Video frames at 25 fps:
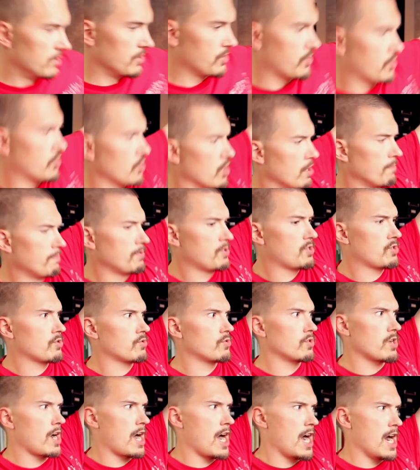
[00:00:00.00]

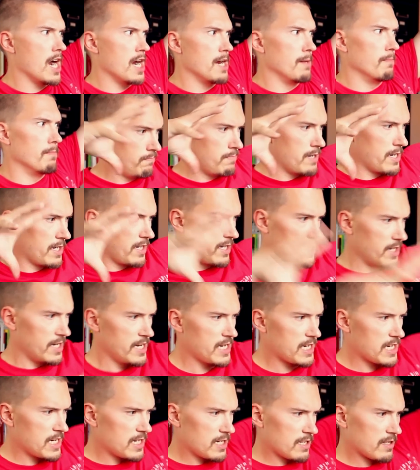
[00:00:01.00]
subscribe by
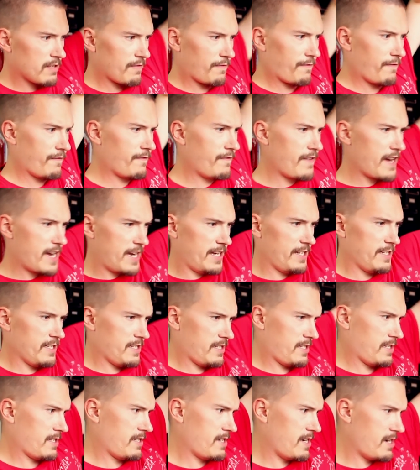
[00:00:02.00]
clicking the
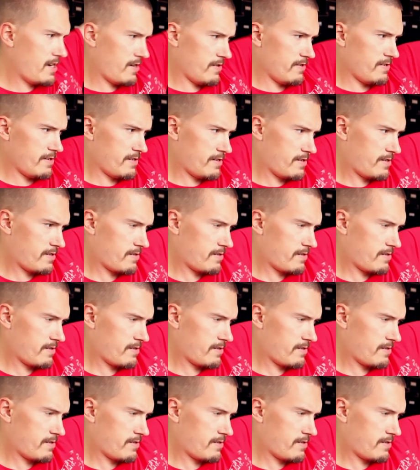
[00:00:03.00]
face here.